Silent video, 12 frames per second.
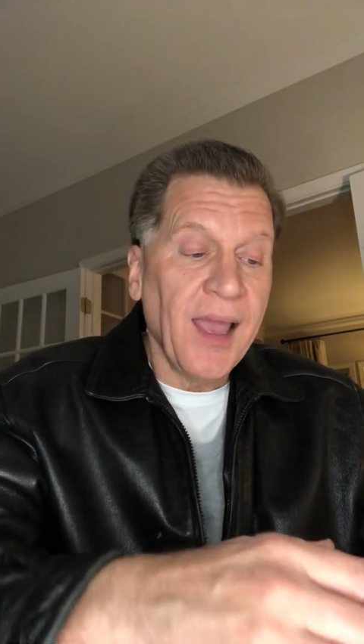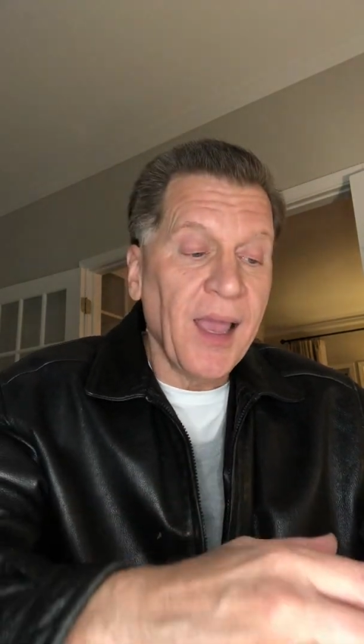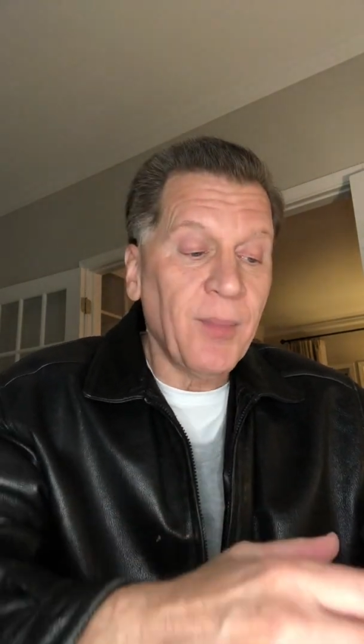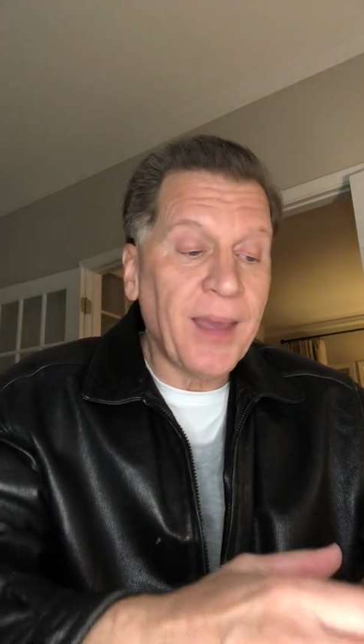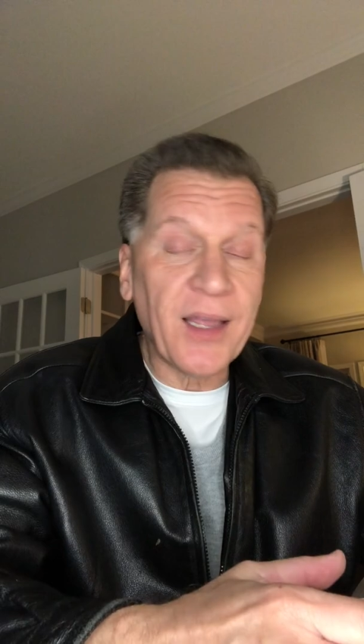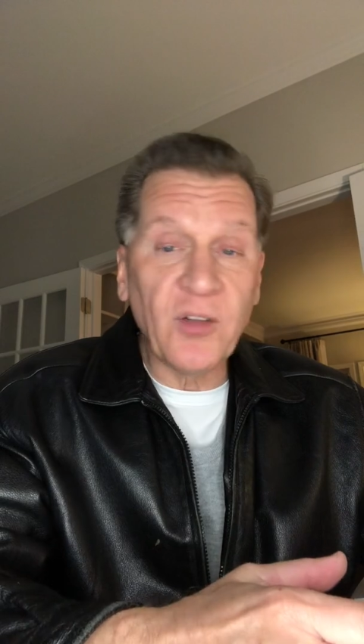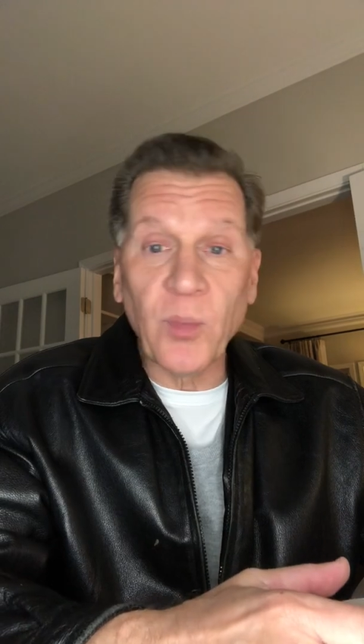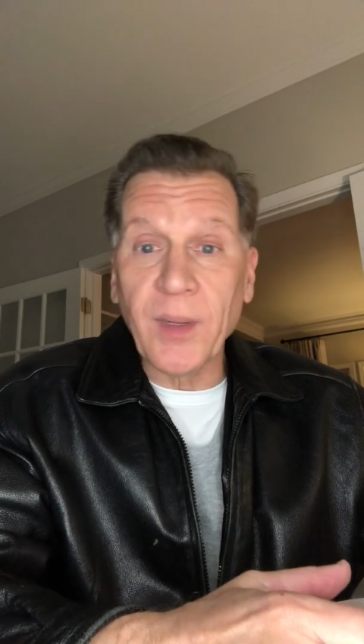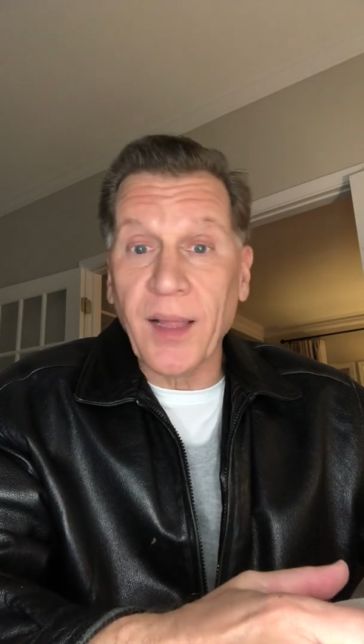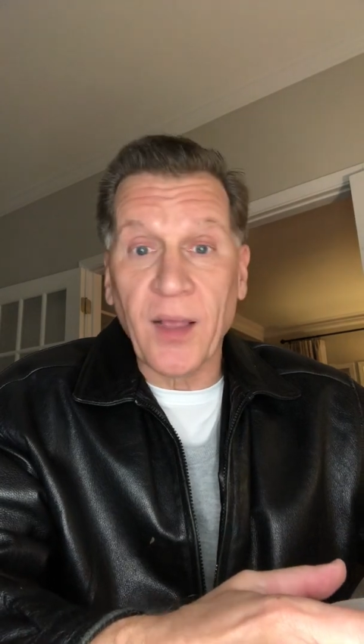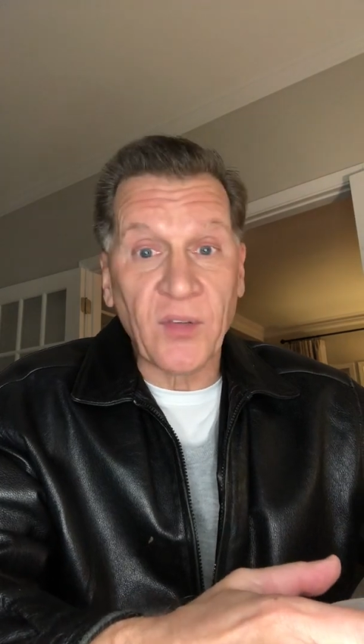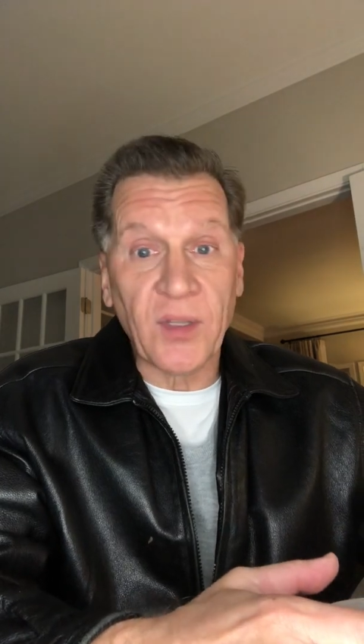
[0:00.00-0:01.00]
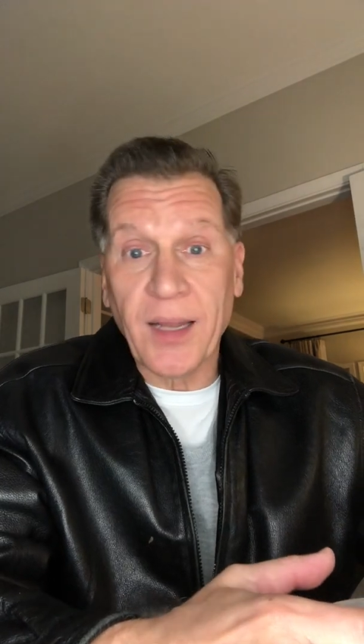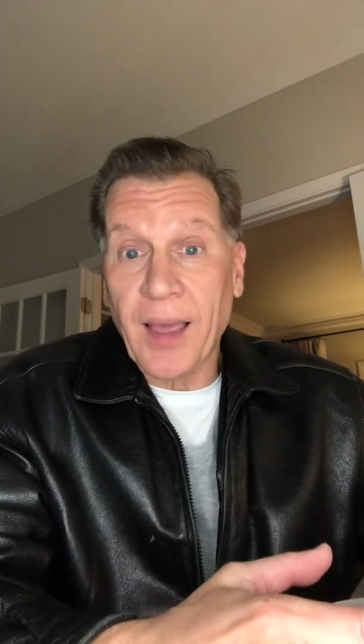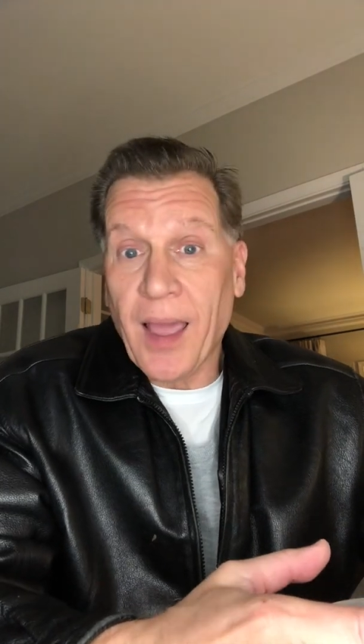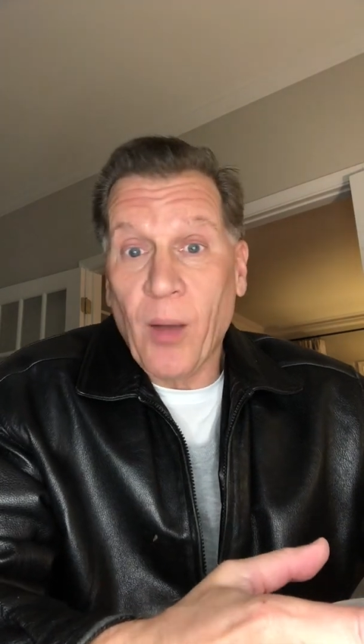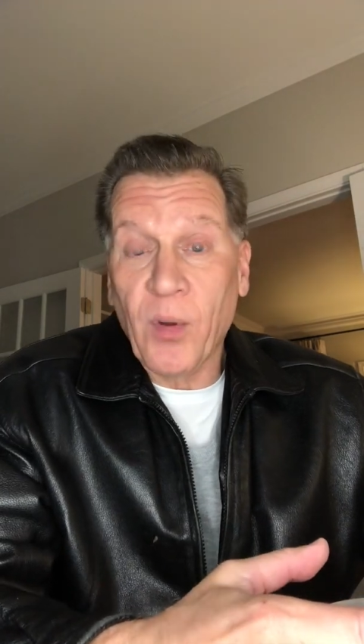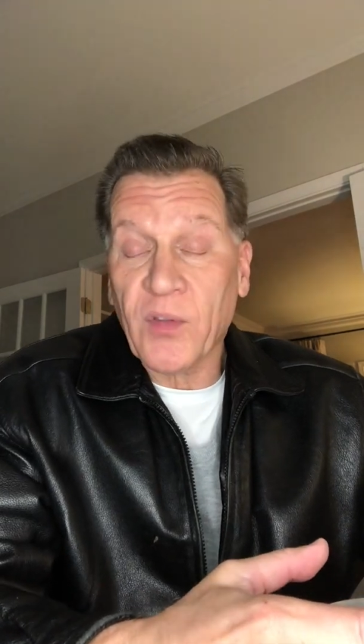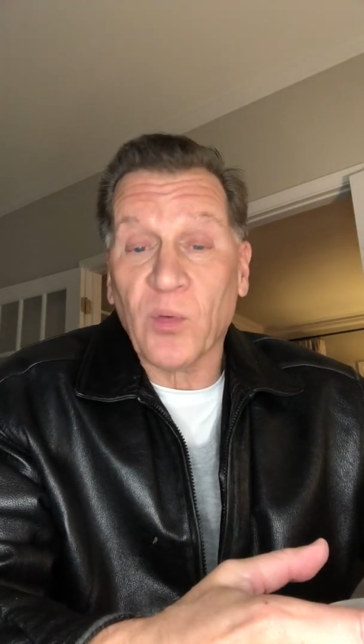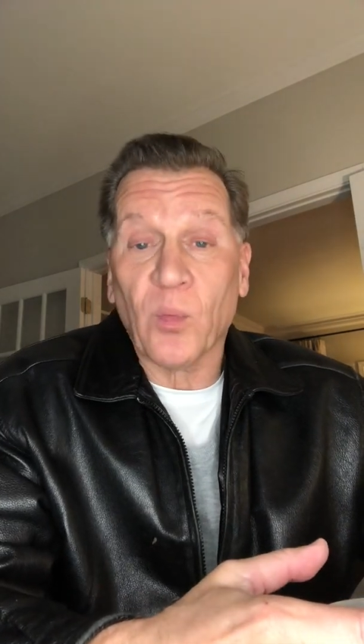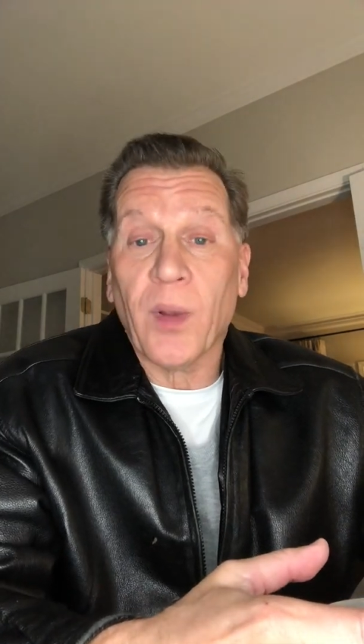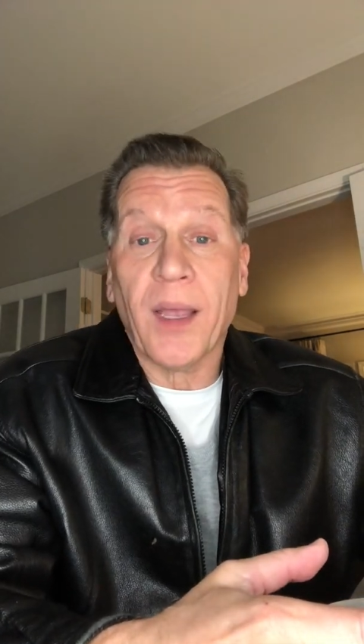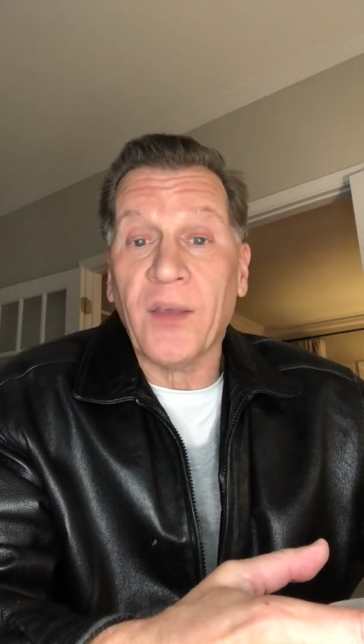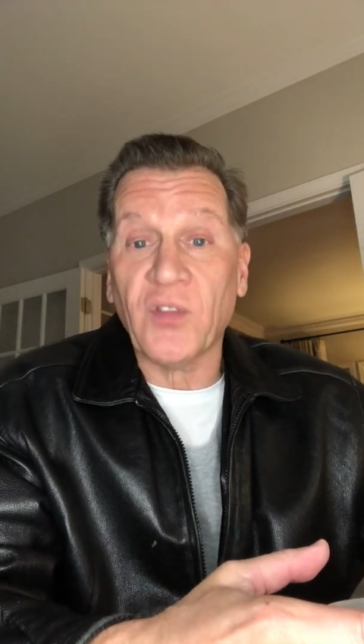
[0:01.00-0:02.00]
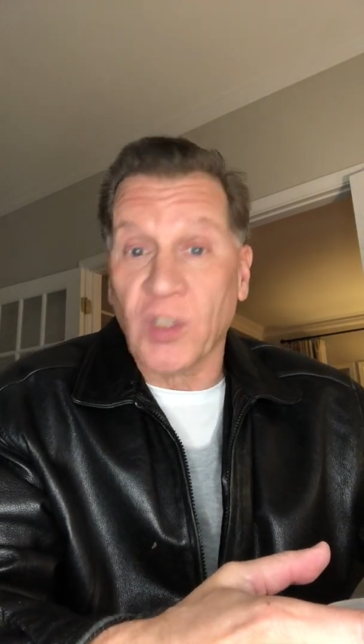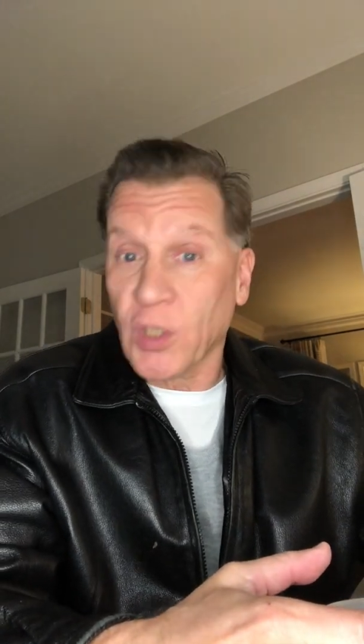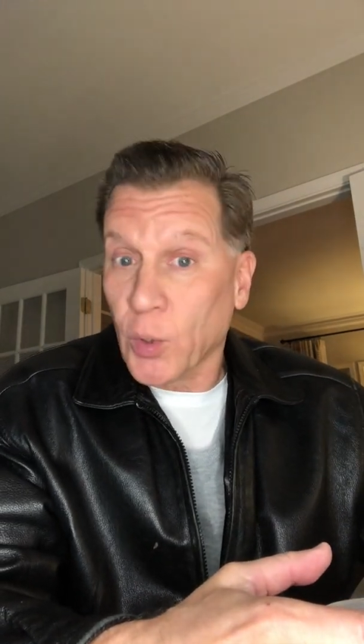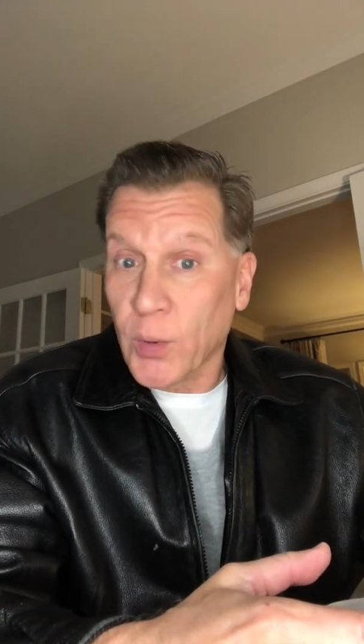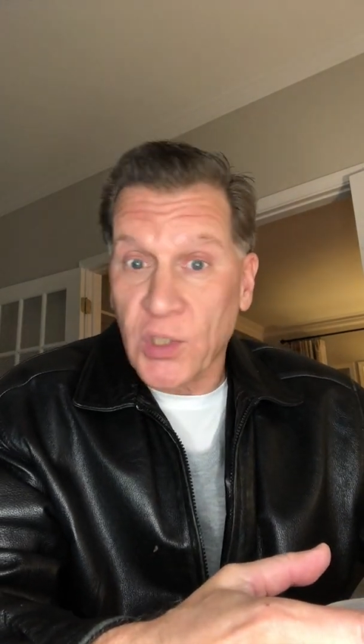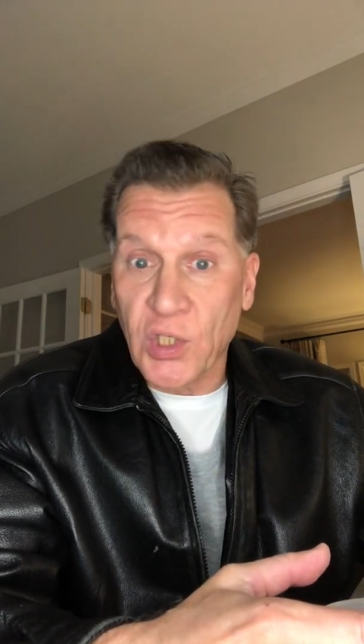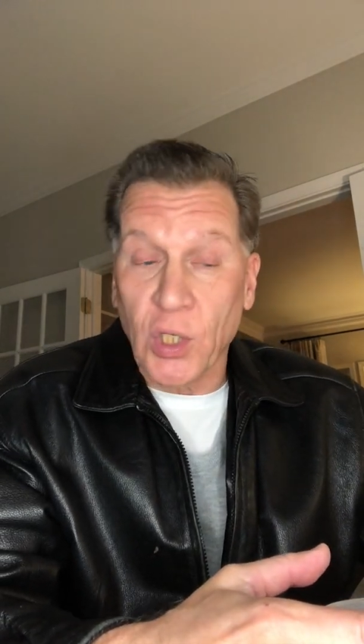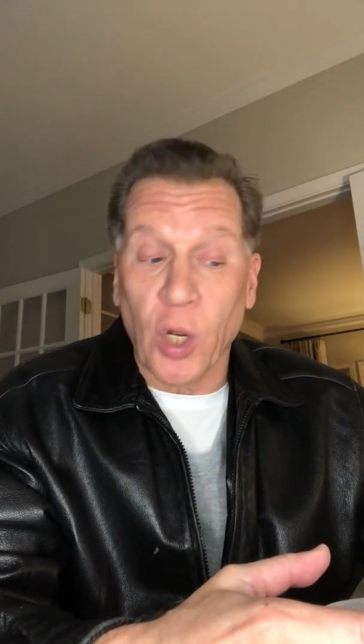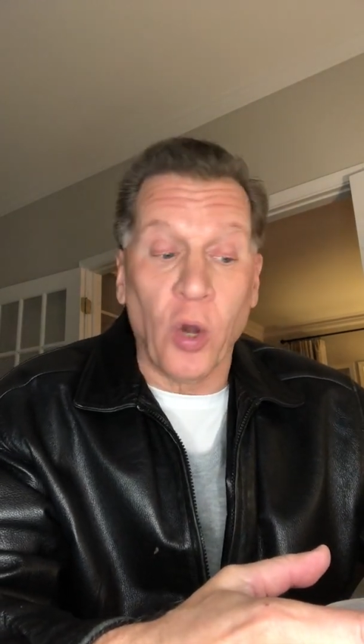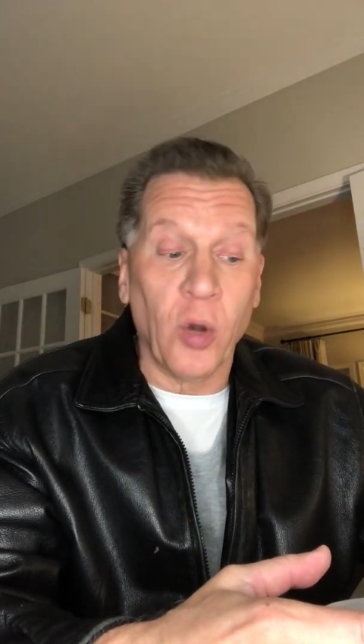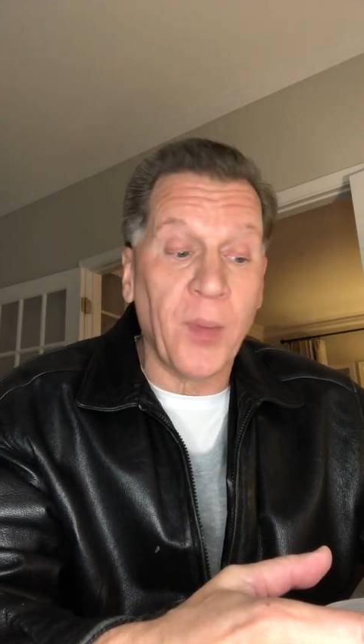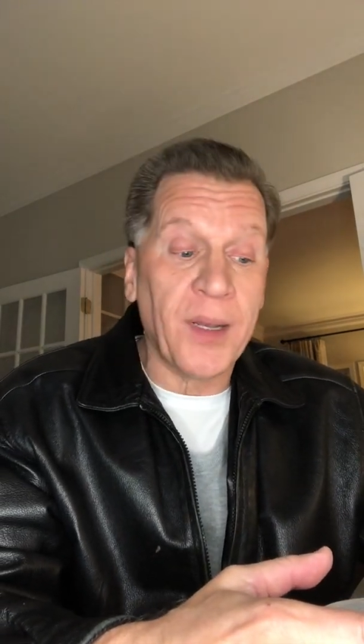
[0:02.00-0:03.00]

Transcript: and began to realize that I wasn't raised in a Christian home,